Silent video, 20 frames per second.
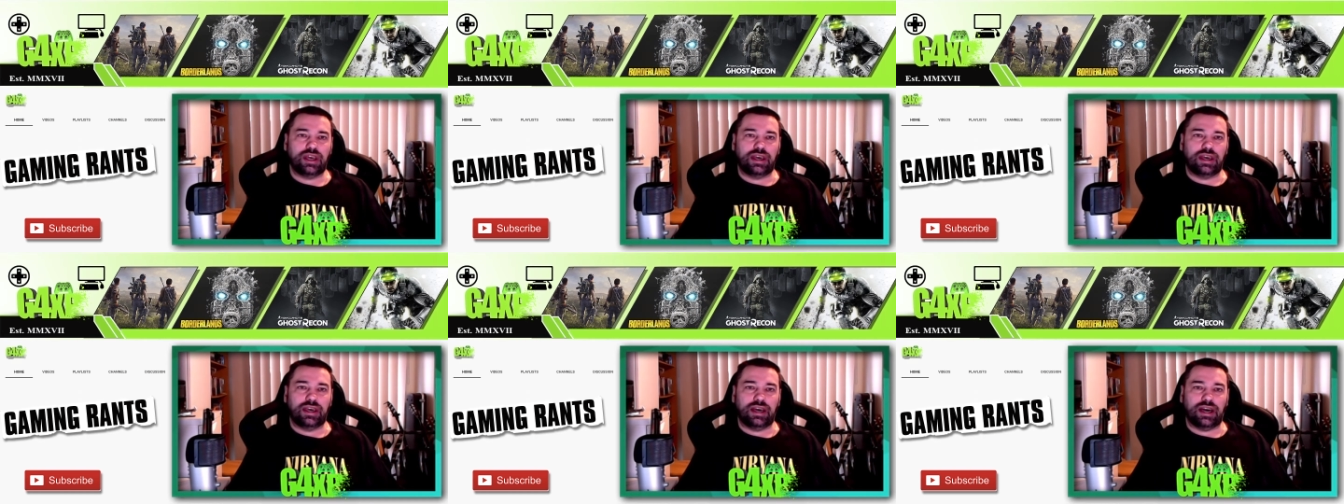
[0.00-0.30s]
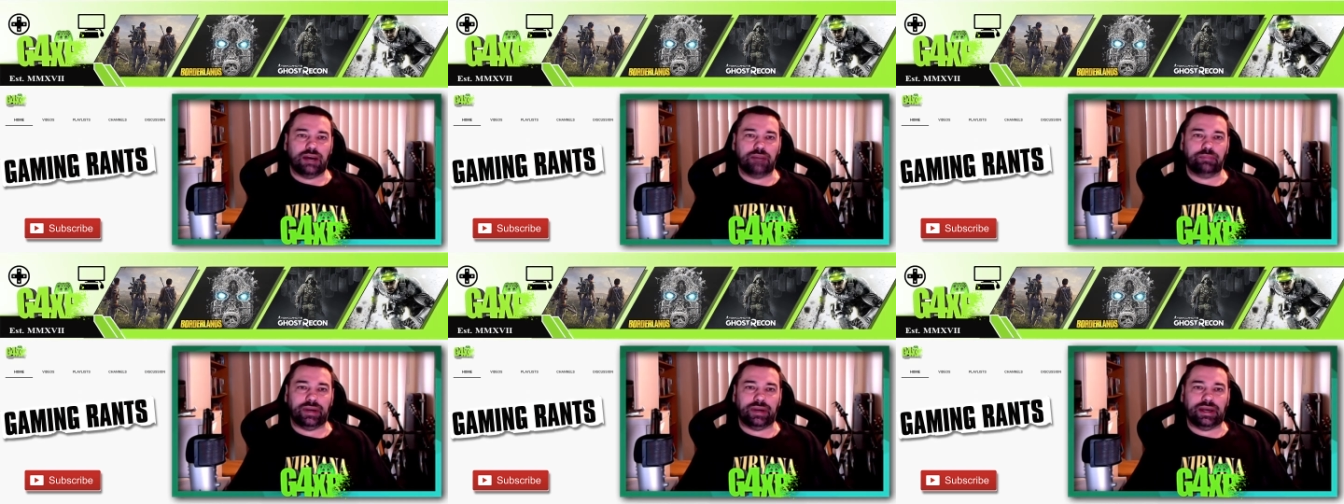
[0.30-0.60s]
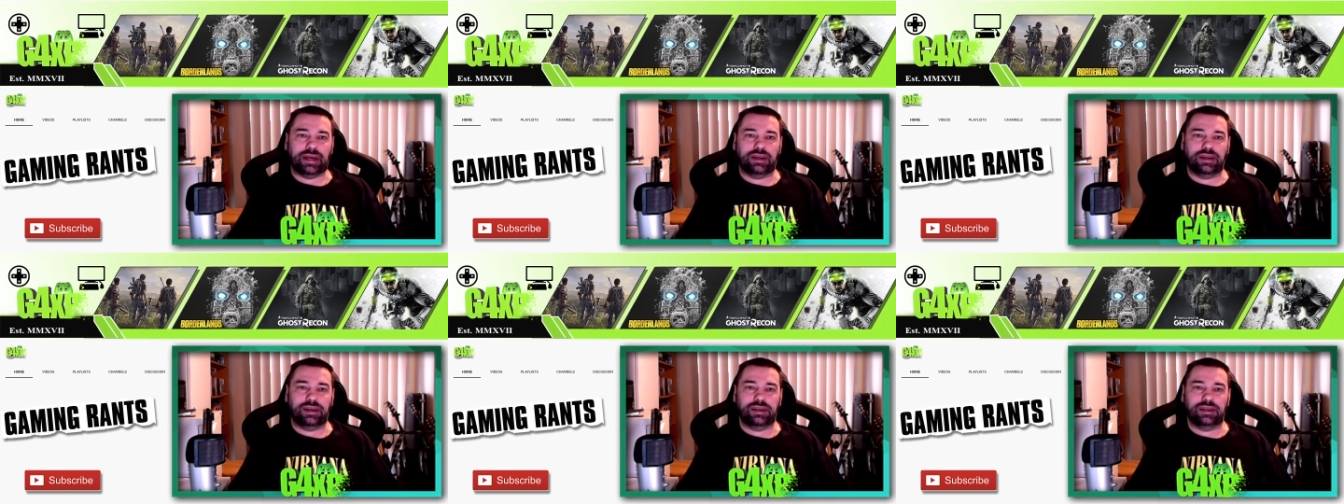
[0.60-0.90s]

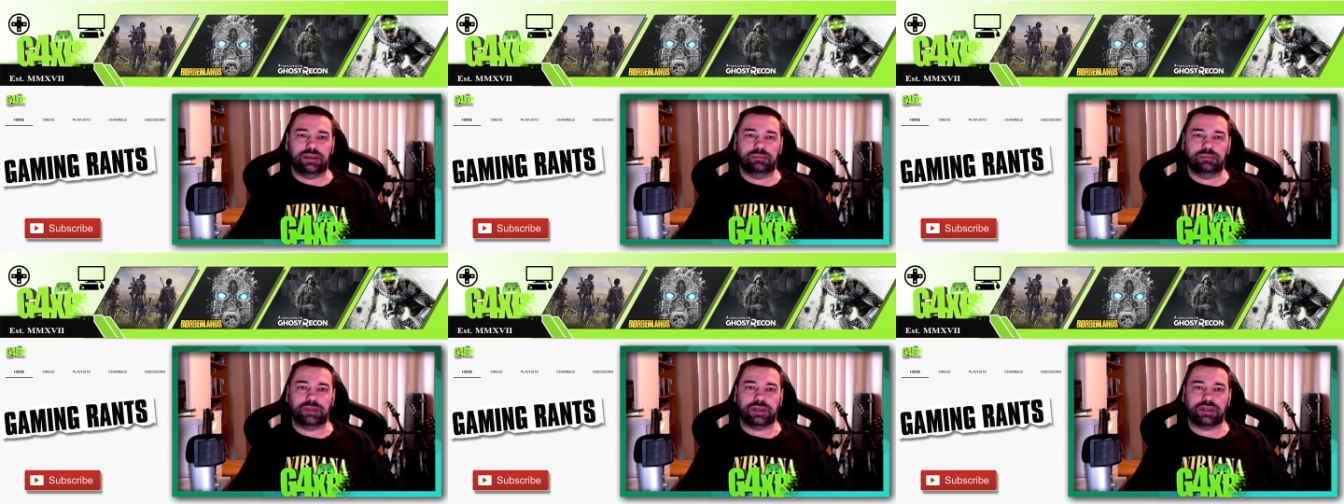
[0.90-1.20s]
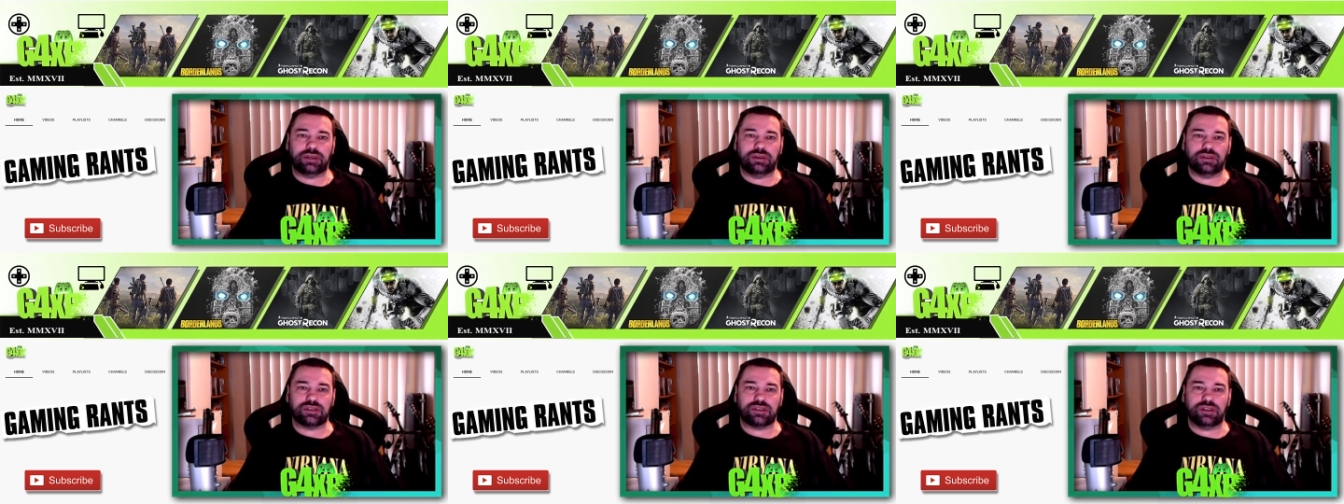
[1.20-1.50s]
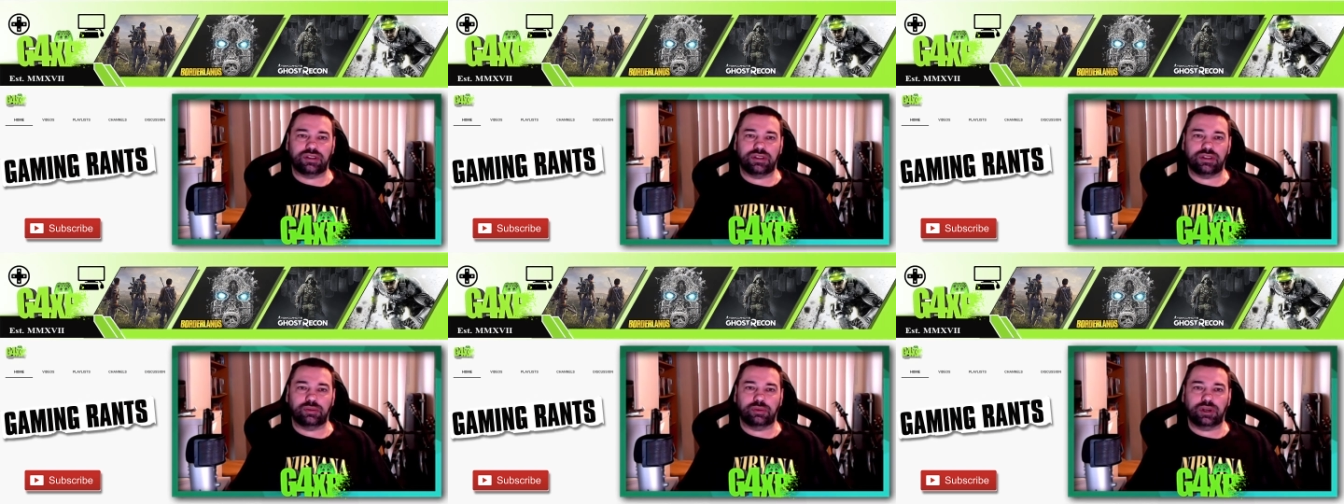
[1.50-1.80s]
about it because
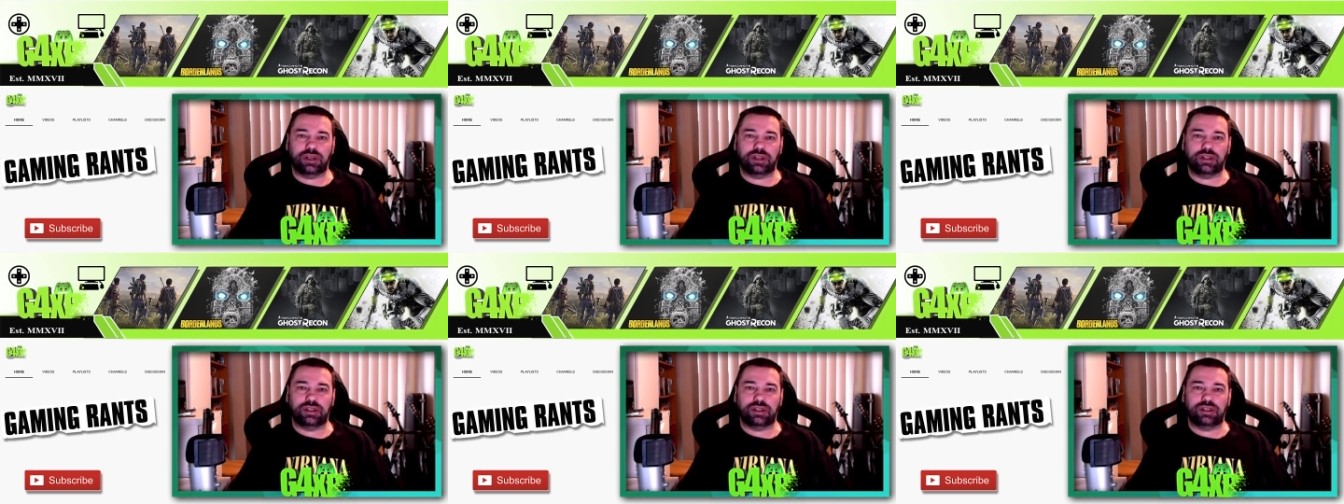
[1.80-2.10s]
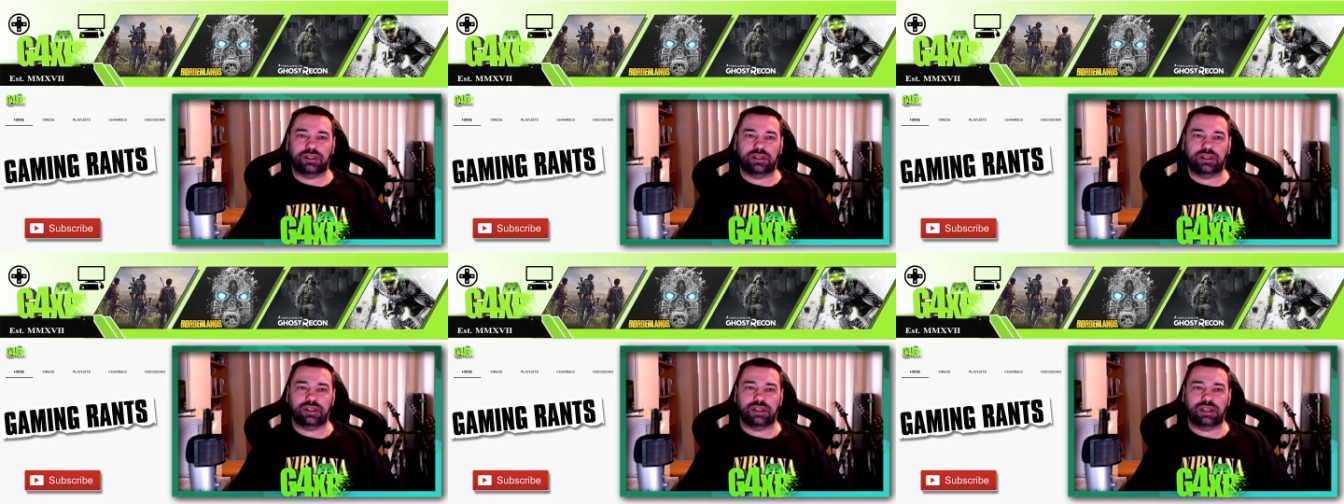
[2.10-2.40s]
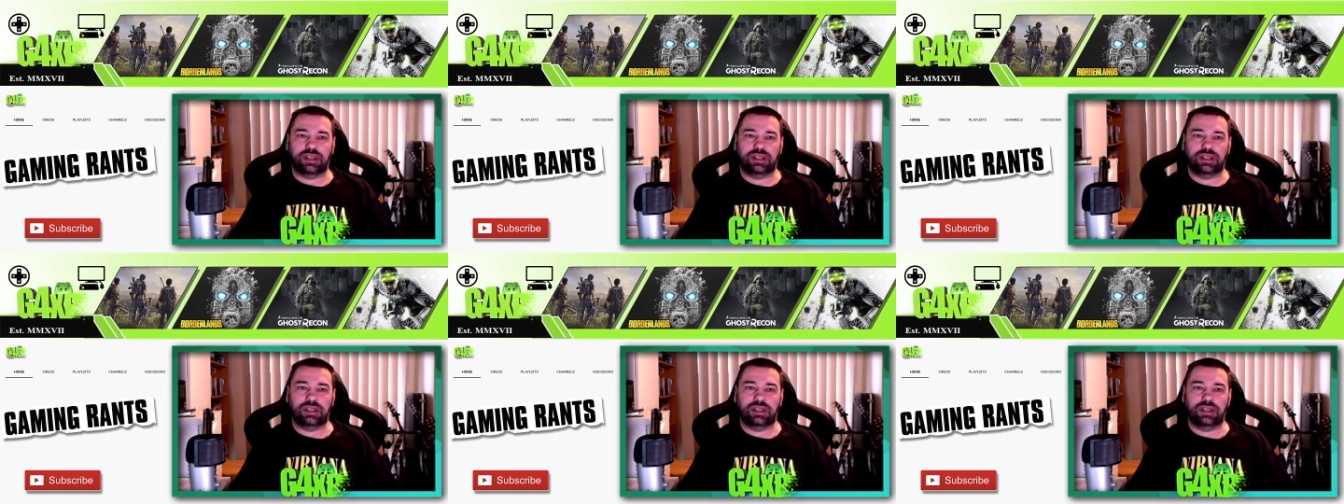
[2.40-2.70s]
of the way that
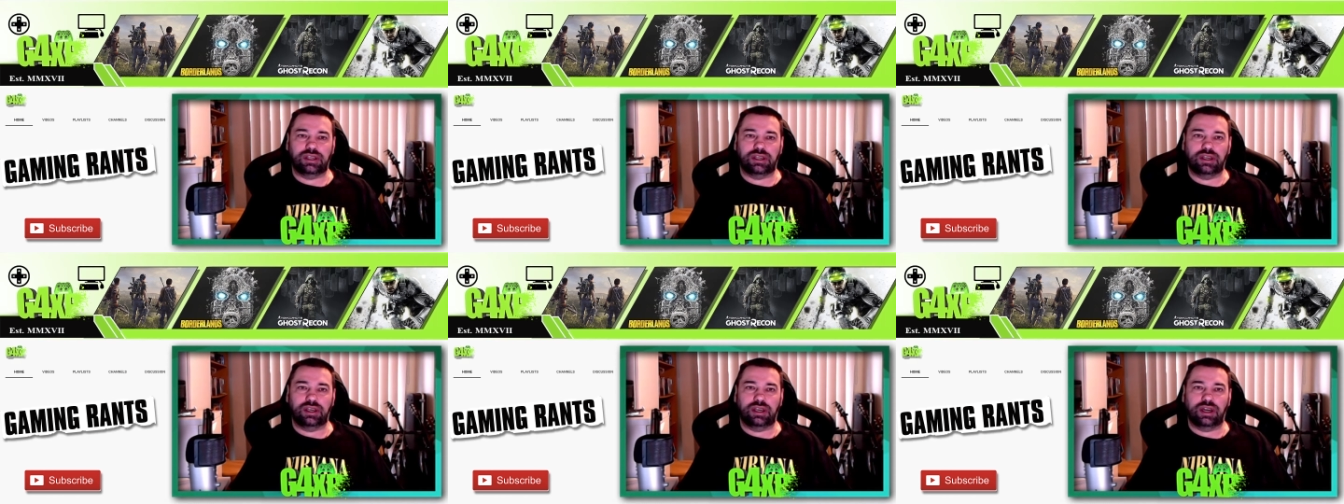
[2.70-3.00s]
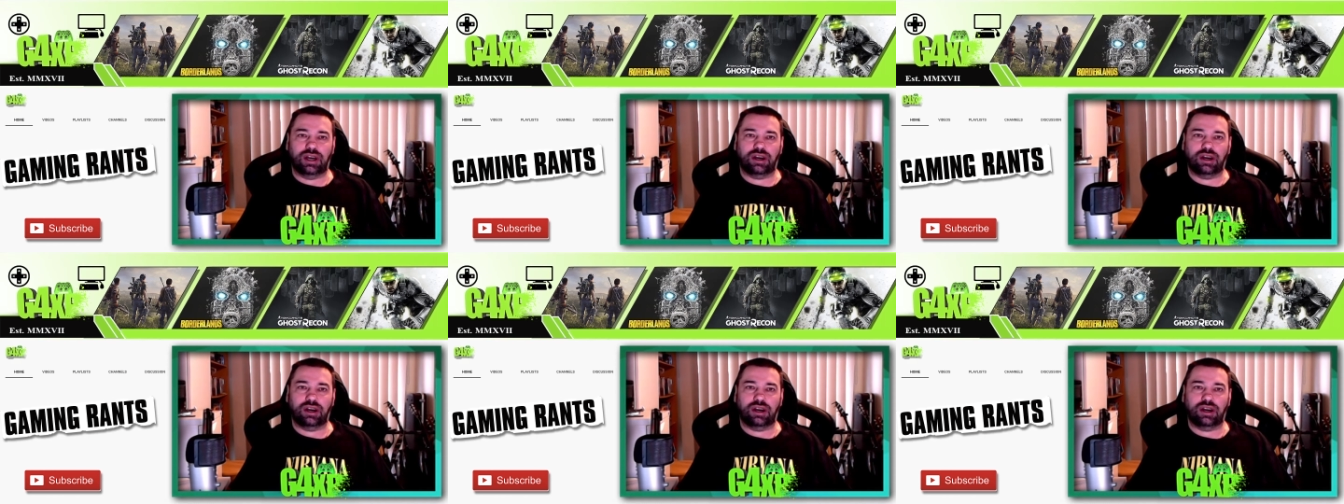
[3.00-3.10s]
the uh,